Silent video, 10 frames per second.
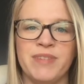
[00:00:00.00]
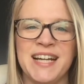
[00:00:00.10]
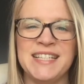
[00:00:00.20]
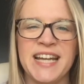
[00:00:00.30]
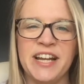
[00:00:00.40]

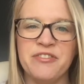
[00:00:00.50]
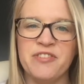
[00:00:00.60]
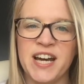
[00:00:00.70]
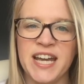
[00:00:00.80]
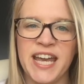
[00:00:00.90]

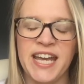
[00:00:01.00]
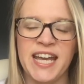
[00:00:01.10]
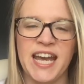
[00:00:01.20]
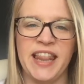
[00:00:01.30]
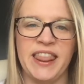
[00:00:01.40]
identifying
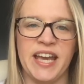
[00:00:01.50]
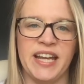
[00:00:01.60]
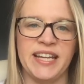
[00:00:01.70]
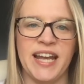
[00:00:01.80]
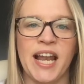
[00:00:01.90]
and
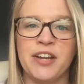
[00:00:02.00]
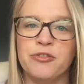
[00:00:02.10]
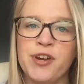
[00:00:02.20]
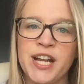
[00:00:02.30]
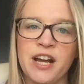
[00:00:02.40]
then getting
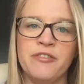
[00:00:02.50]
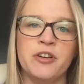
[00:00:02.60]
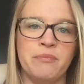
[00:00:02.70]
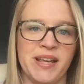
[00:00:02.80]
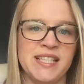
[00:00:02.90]
rid of a
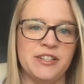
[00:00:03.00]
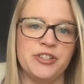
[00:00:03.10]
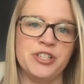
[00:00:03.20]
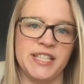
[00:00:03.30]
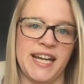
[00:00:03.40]

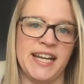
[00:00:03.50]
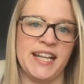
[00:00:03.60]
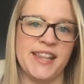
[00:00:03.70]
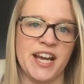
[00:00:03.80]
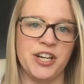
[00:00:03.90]

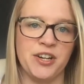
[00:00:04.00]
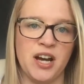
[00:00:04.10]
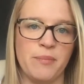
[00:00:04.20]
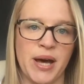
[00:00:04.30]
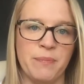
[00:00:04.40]
misunderstanding that could
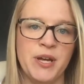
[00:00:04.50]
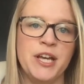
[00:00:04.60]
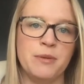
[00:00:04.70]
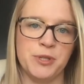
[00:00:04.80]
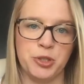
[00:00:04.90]
come up
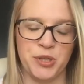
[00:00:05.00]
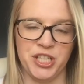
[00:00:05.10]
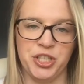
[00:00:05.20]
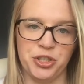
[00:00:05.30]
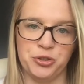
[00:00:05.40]

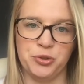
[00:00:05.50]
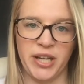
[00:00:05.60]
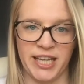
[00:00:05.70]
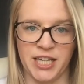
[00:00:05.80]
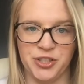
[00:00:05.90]
between you
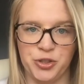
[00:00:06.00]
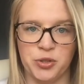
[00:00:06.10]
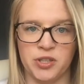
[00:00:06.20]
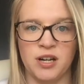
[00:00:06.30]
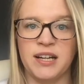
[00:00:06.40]
and
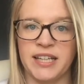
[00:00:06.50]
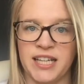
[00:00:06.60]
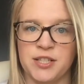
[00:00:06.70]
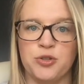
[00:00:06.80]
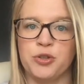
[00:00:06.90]
your
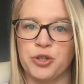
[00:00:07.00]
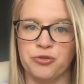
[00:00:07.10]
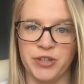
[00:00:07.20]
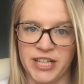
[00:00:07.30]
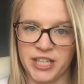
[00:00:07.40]
audience or your
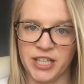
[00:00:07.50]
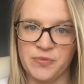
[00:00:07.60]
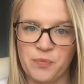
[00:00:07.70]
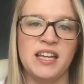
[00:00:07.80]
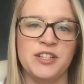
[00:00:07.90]
reader.
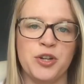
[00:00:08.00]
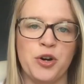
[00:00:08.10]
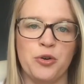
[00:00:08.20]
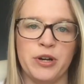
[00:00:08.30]
So